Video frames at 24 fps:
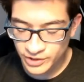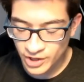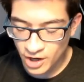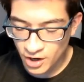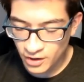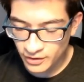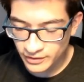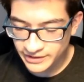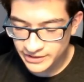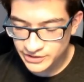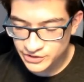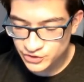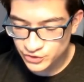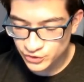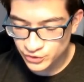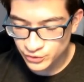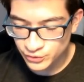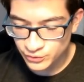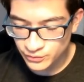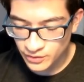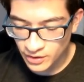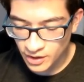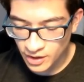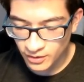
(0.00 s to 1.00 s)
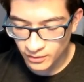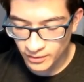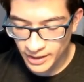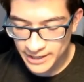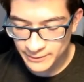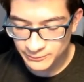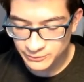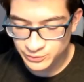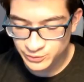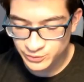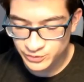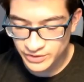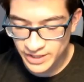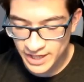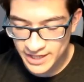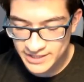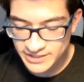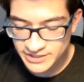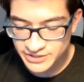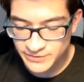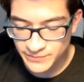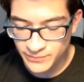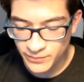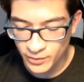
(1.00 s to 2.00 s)
We already drew, all right, which was kind
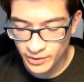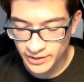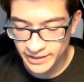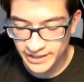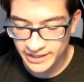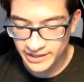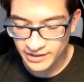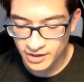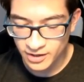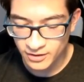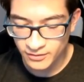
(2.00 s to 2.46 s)
of disappointing.